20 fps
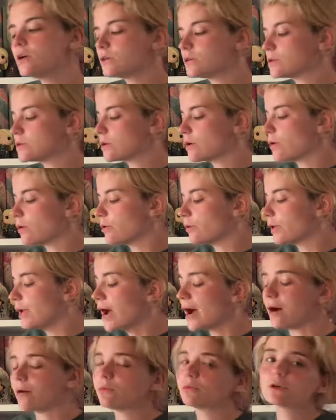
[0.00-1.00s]
So
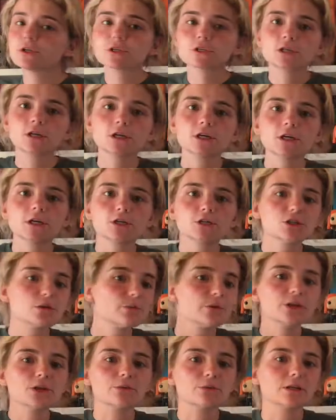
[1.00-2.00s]
yeah, we're just gonna
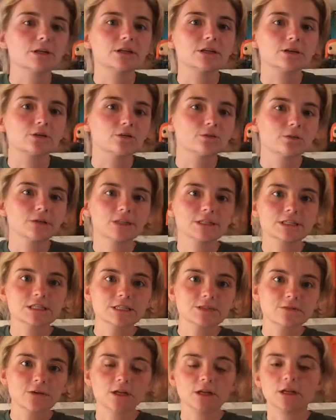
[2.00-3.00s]
jump into it and hopefully this
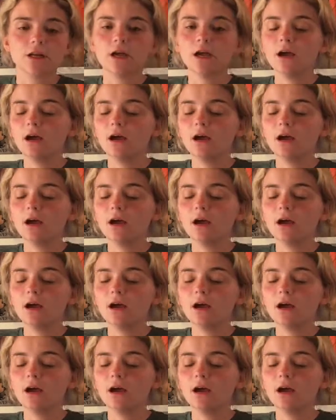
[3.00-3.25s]
is fun.